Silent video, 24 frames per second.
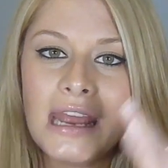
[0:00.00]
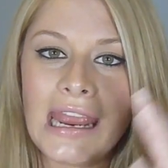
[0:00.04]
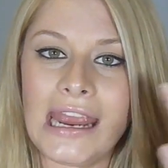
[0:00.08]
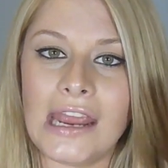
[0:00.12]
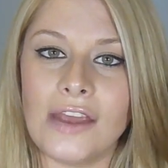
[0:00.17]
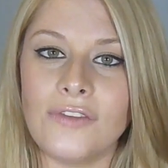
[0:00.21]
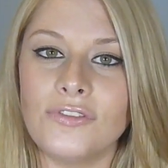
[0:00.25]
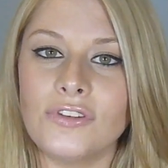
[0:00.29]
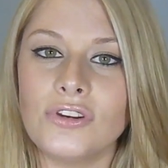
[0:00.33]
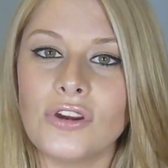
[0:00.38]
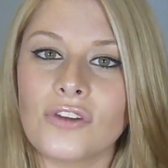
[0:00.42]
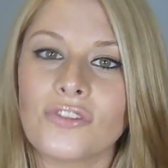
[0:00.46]

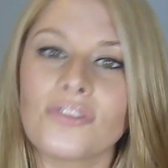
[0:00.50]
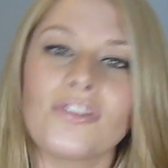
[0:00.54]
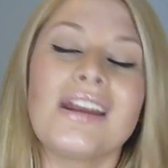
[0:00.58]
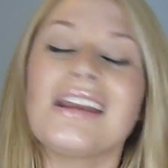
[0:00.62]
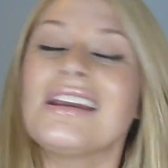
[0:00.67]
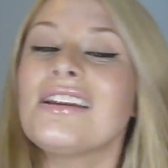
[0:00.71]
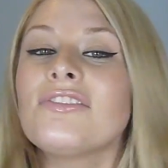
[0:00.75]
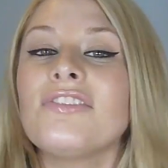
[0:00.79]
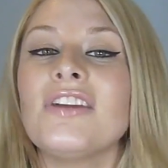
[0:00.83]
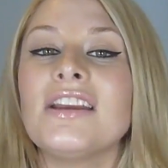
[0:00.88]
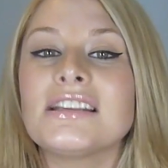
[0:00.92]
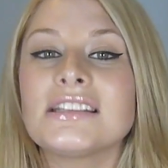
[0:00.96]
If your
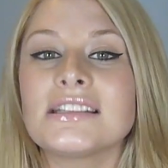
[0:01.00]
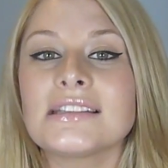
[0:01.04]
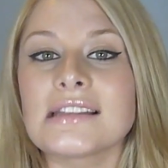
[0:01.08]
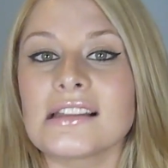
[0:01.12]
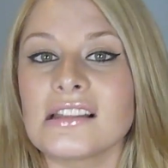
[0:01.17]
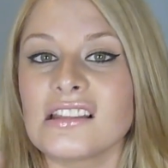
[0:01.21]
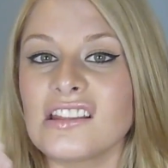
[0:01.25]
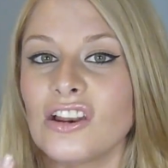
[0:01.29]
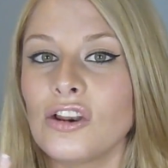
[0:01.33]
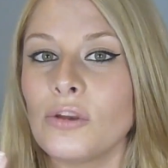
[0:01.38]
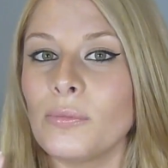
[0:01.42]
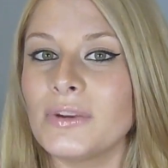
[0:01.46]
face is a
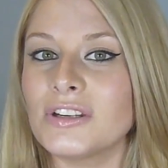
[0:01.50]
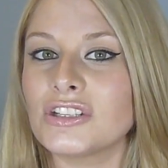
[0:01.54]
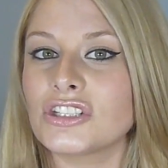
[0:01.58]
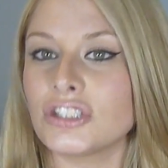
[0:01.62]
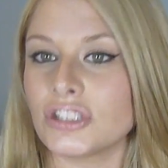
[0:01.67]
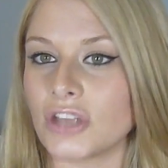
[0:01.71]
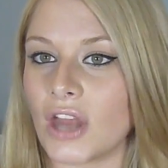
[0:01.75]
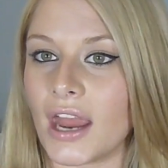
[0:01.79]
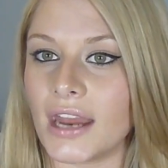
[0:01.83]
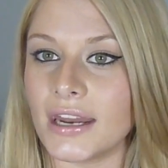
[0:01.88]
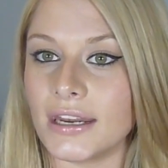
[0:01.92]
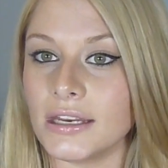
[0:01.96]
little bit
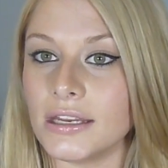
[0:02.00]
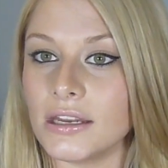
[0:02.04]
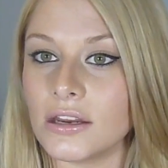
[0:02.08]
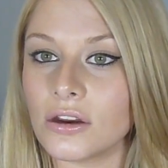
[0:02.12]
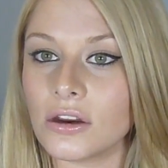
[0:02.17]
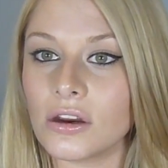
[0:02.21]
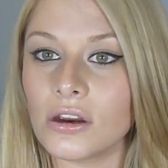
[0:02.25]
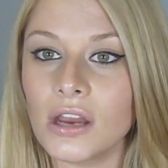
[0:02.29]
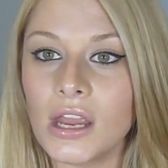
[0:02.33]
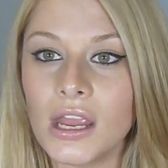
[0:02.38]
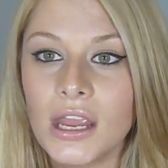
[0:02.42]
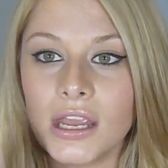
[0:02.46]

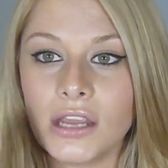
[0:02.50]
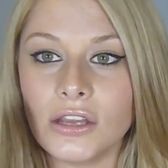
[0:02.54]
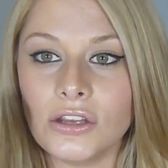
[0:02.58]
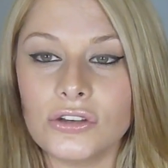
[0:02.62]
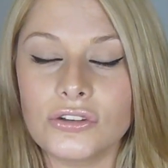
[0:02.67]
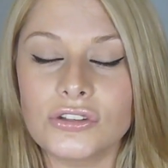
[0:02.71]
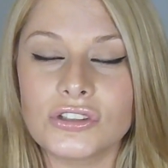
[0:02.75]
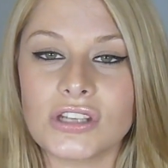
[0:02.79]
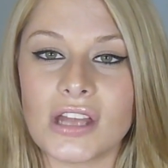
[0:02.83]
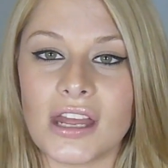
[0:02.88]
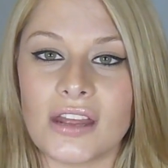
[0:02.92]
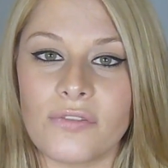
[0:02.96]
shinier, you
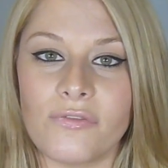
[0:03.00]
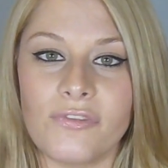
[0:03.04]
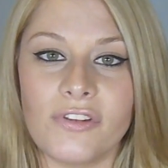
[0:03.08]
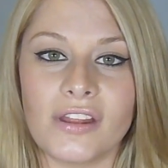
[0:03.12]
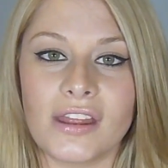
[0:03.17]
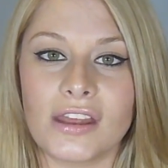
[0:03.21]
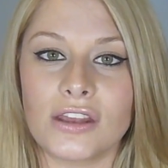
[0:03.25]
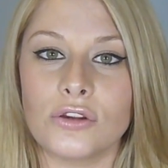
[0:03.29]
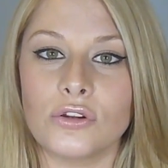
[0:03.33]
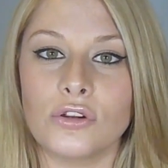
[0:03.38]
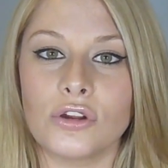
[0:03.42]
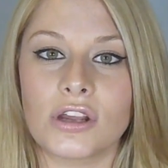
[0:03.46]
just, I feel
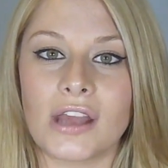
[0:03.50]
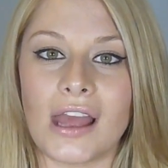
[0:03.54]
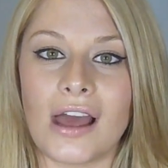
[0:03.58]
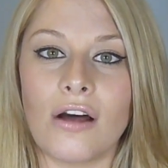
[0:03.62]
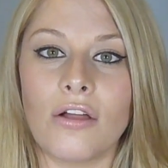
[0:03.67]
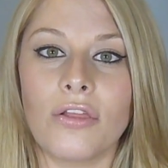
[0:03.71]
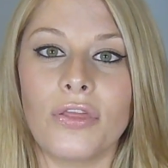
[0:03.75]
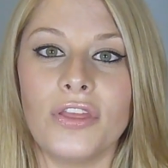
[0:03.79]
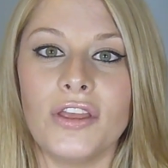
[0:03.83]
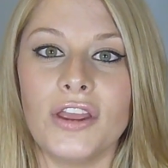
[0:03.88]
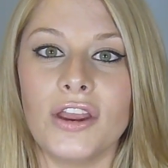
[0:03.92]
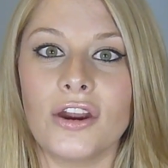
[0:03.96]
like you look
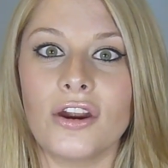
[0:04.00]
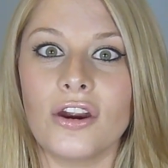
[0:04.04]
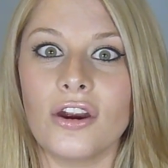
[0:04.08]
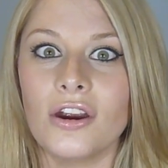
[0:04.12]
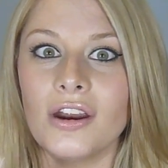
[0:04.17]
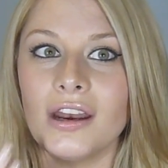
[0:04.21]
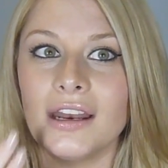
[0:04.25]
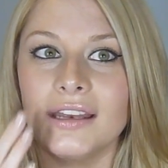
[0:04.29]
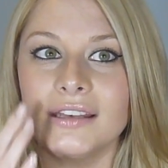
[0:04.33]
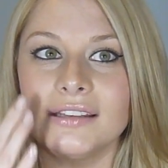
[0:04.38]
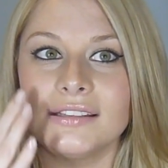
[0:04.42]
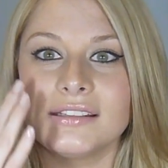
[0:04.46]

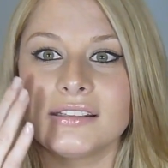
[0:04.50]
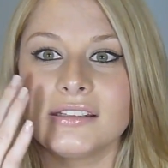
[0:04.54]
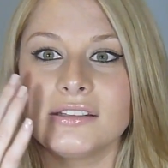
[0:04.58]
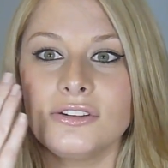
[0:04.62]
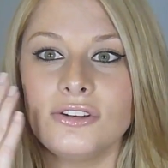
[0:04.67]
healthier.